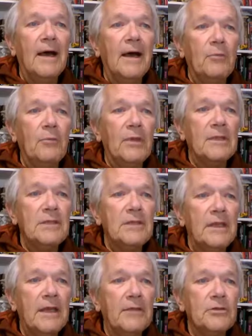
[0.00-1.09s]
we can see
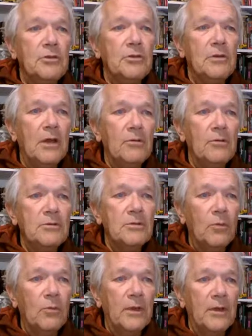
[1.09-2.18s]
now there's 2 nodes,
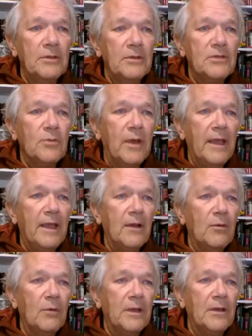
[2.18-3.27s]
1 node this way,
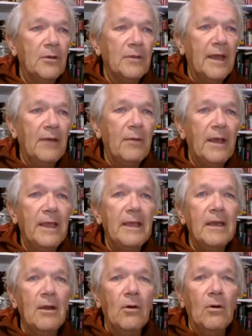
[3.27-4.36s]
1 node that way,
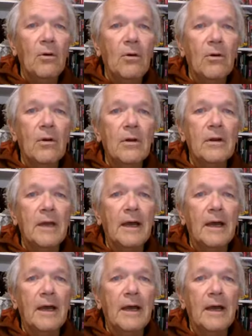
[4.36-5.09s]
or